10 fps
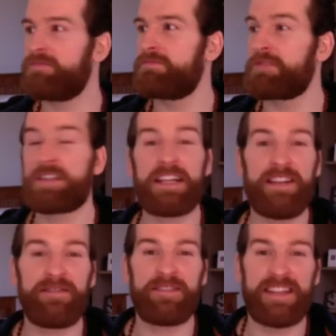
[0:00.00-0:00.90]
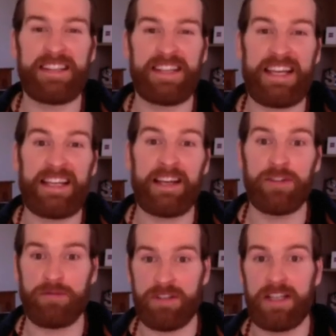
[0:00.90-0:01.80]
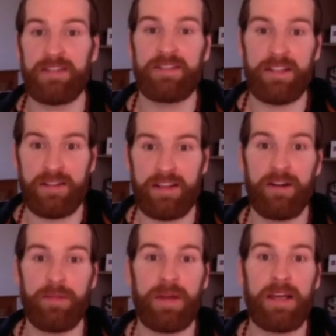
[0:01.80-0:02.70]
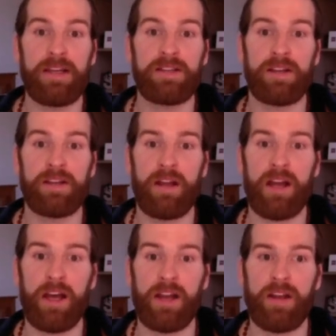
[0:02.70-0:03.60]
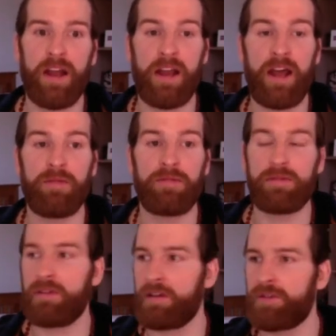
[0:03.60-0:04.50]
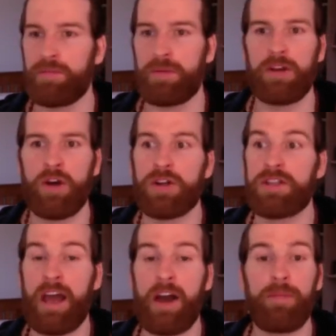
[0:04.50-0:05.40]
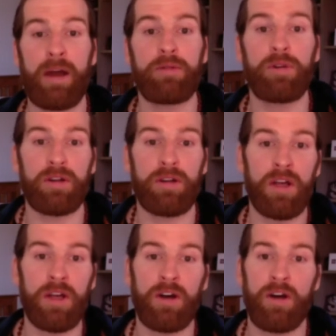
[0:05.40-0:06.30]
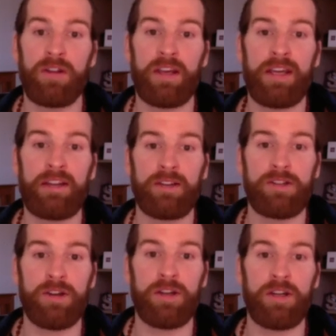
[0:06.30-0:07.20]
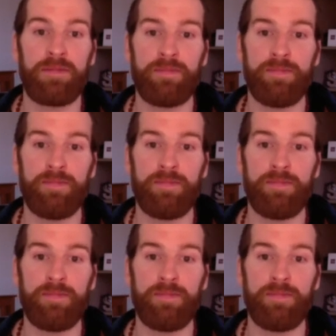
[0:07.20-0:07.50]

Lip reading: receive this healing, to receive these therapies, and help. It'll be an honor to help anyone on their healing journey.